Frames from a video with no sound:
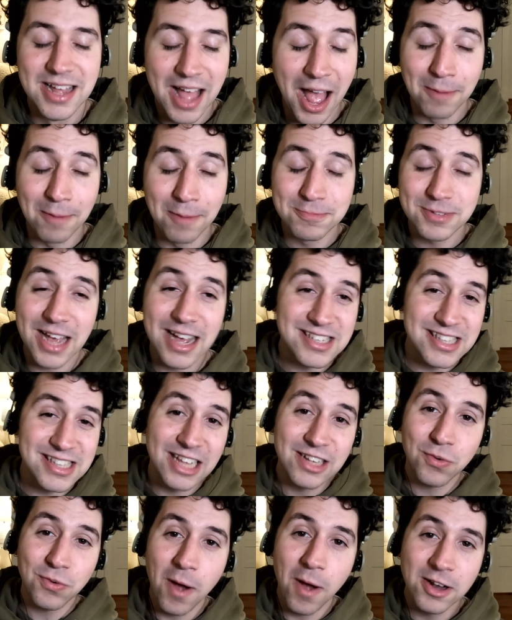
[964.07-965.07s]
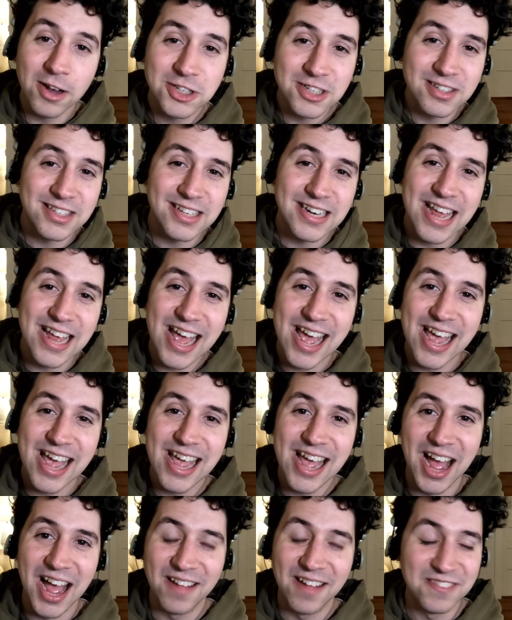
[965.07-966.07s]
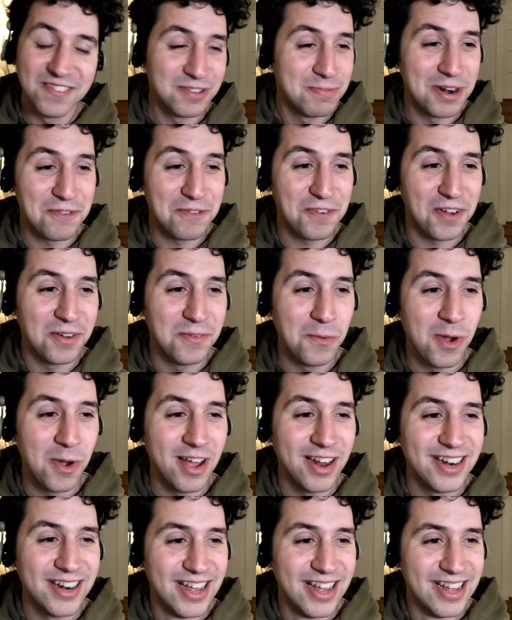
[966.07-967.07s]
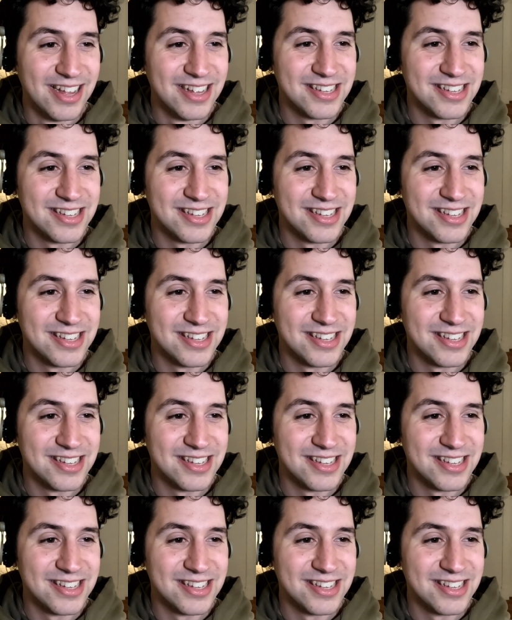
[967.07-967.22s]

Guys, thanks for watching today. This has been a fun one.